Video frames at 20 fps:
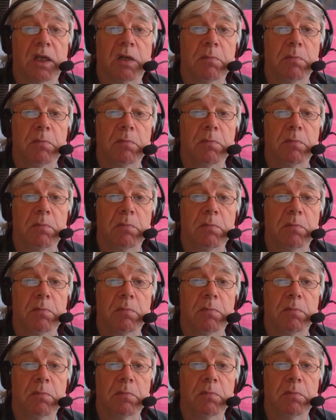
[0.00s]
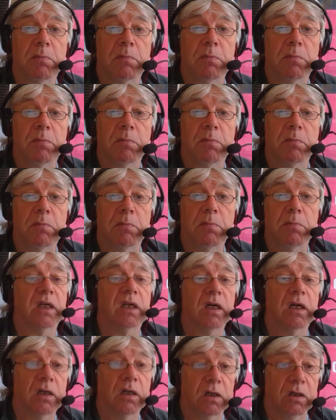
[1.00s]
Now, motorcycles, generally
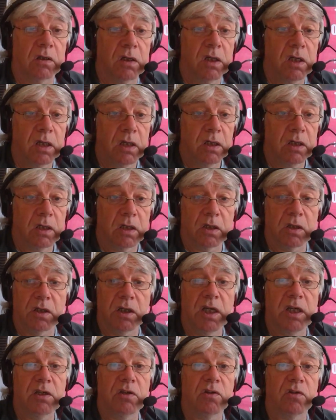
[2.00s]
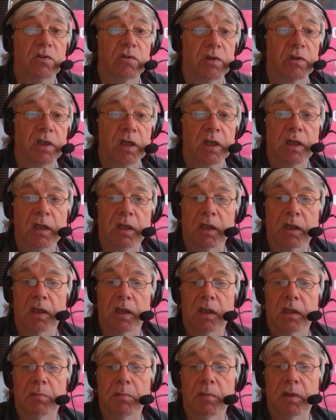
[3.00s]
speaking, are hideously
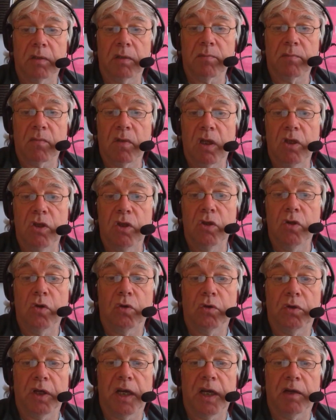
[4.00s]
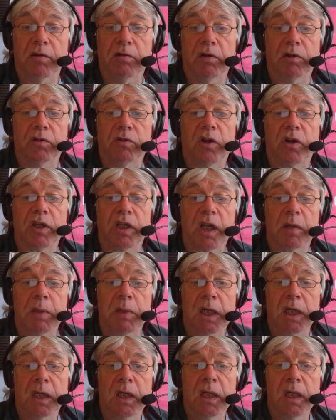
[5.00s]

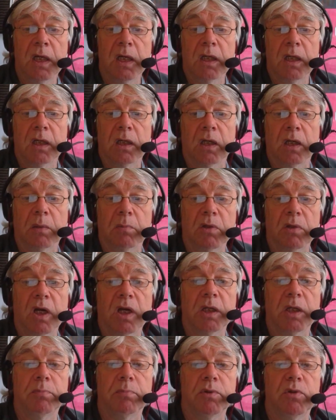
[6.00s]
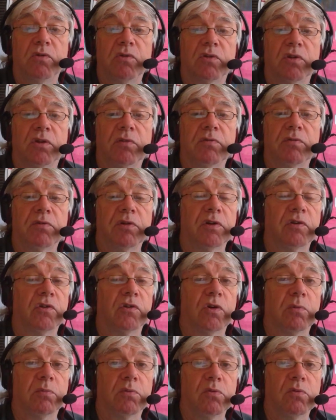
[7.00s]
non-aerodynamic. The Hayabusa, for
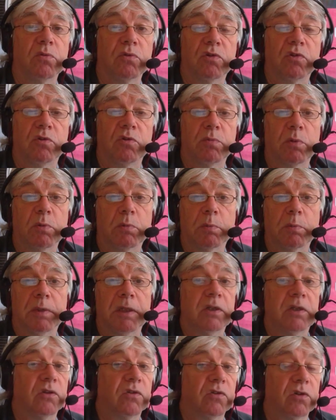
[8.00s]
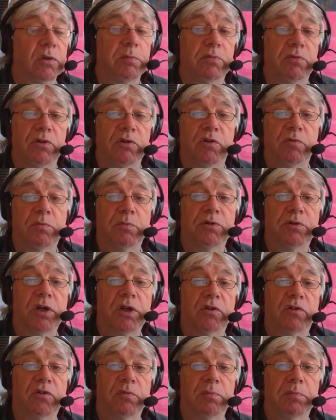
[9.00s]
example, which is probably the slipperiest
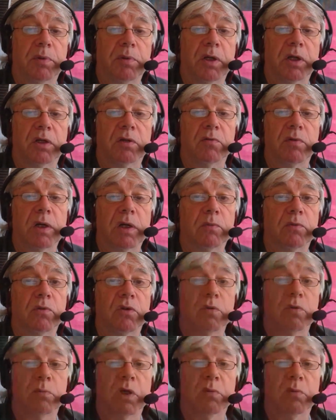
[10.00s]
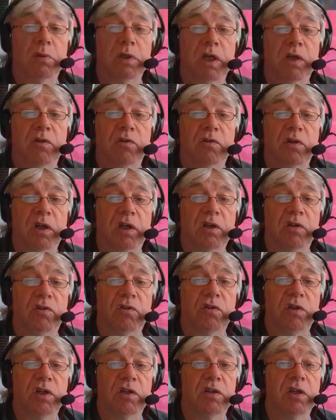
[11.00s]
production bike around at the moment, has a
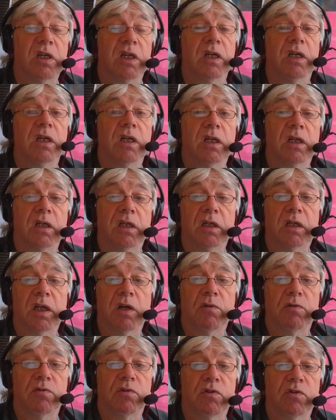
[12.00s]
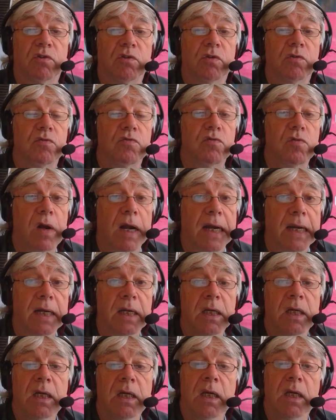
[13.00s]
CD, a coefficient of
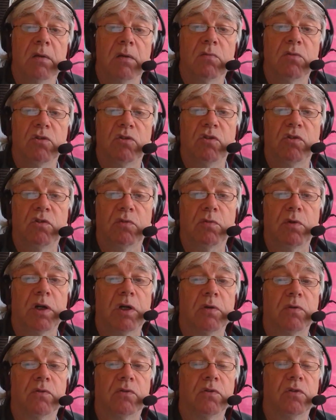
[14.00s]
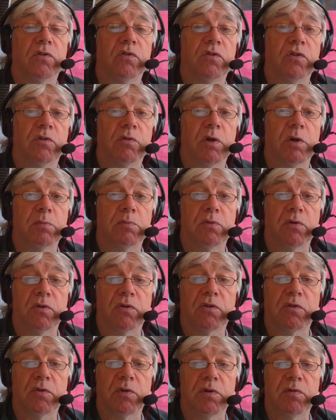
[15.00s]
drag, which is around
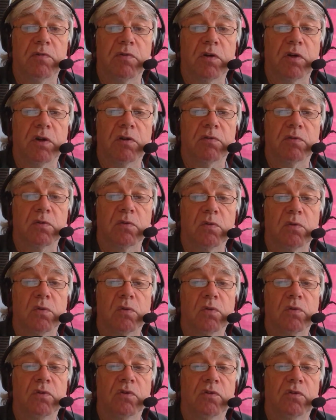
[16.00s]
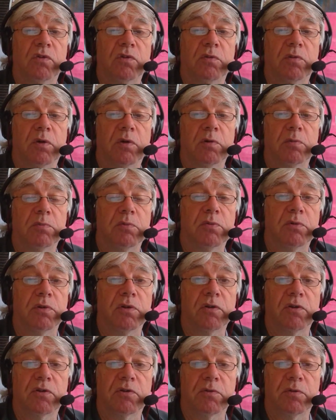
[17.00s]
0.35 or
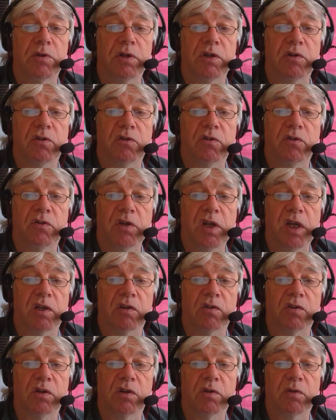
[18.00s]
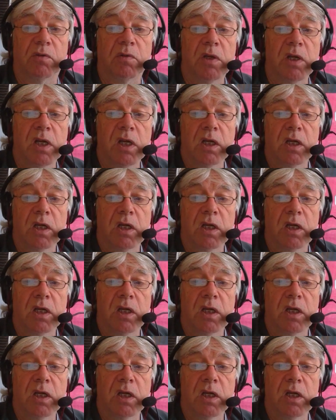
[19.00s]
0.36. Now,